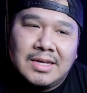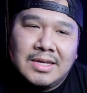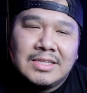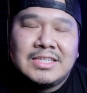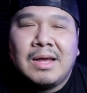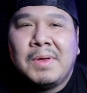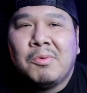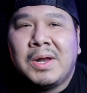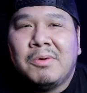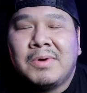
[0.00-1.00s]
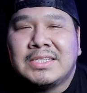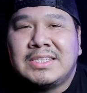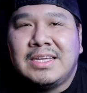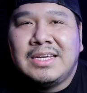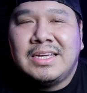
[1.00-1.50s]
and tell me when he wants
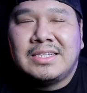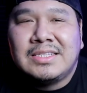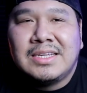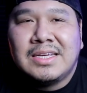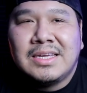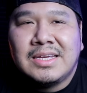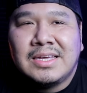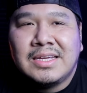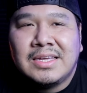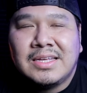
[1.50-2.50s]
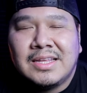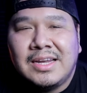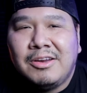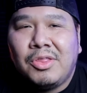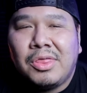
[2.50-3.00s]
to eat.
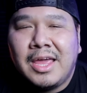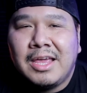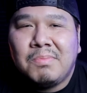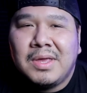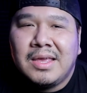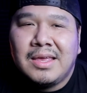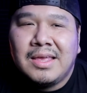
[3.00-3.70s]
And he'd thank me.